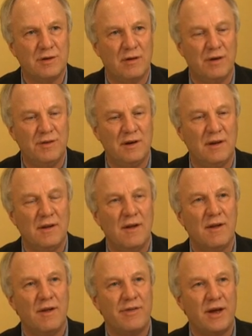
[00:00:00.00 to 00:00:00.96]
So I think
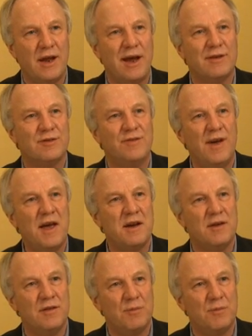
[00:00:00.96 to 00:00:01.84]
that has value.